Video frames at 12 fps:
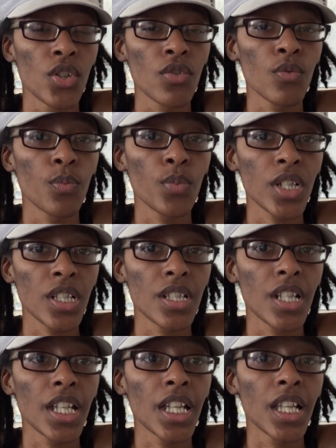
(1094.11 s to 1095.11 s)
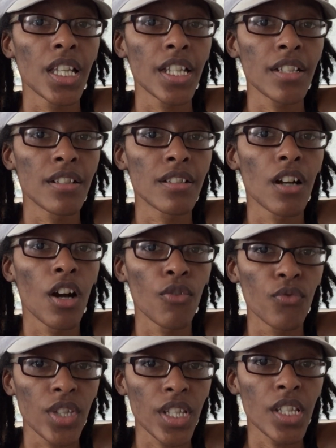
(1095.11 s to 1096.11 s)
to put a list
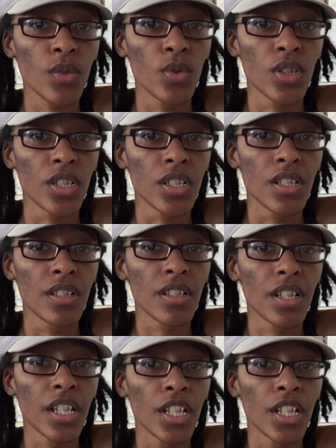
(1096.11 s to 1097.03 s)
of keywords